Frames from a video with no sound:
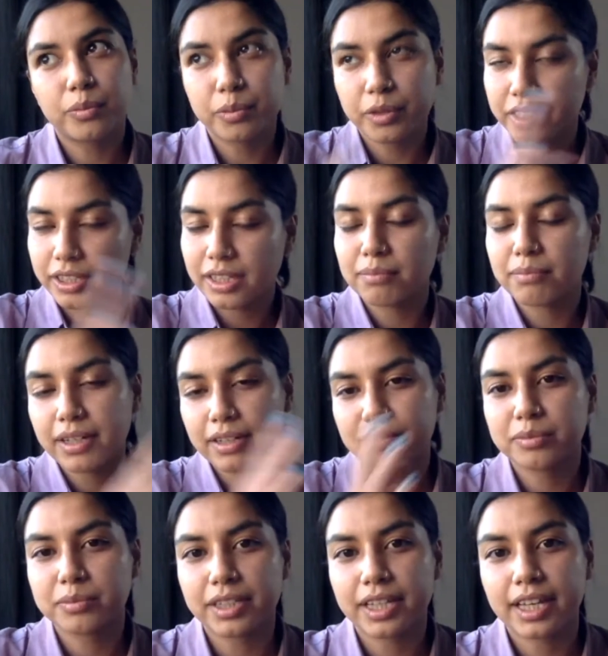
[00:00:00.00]
when you came back
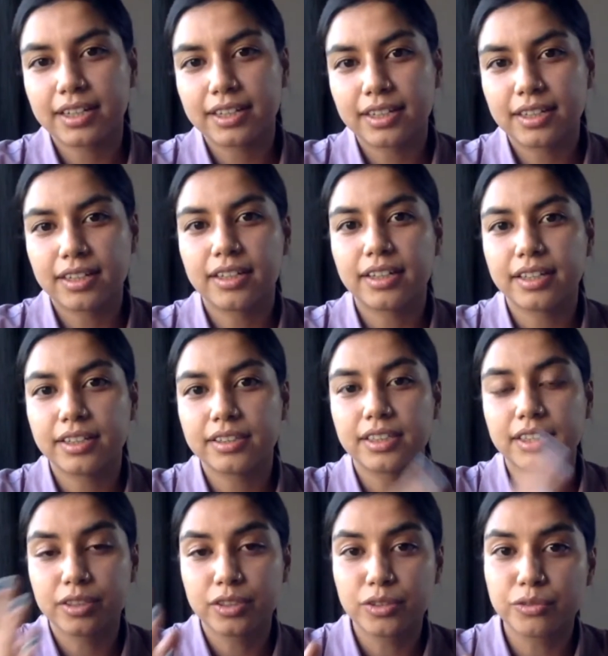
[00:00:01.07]
from Canada, and
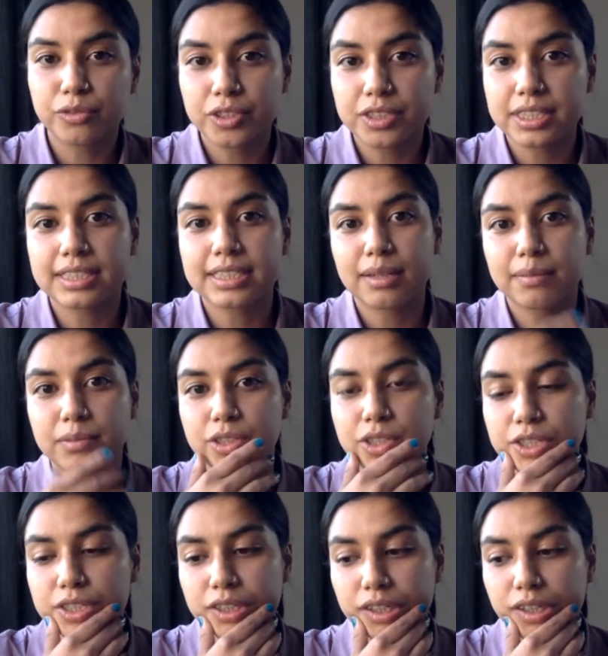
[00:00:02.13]
then you first
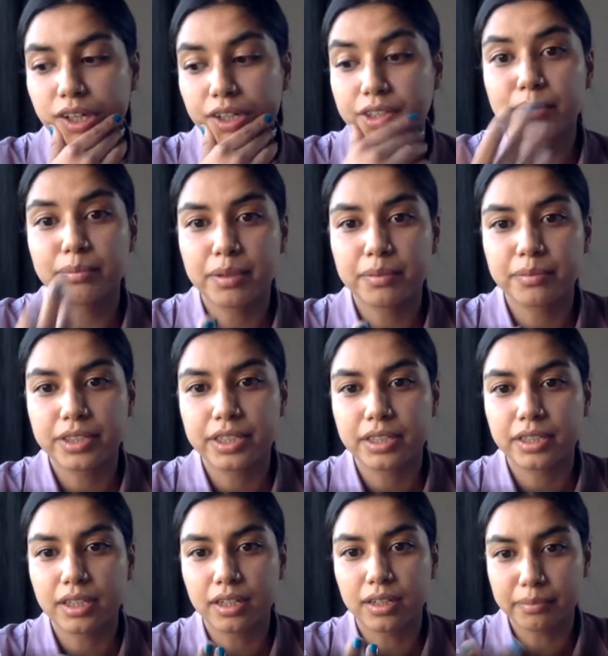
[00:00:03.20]
established other memory
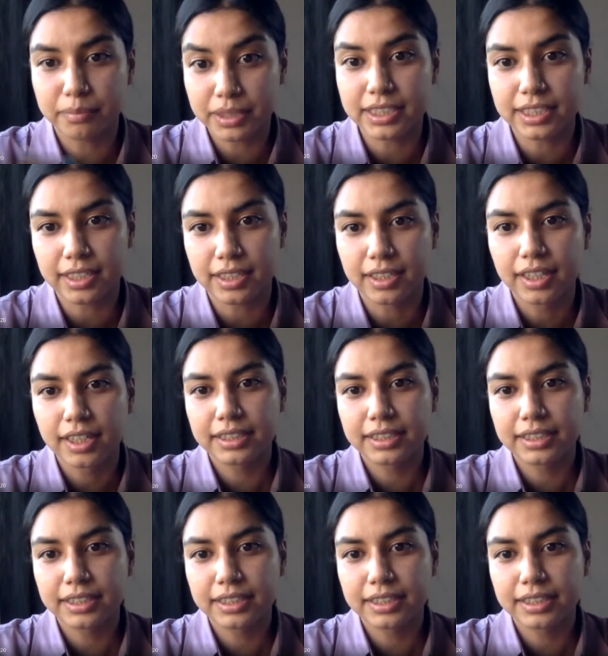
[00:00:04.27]
media.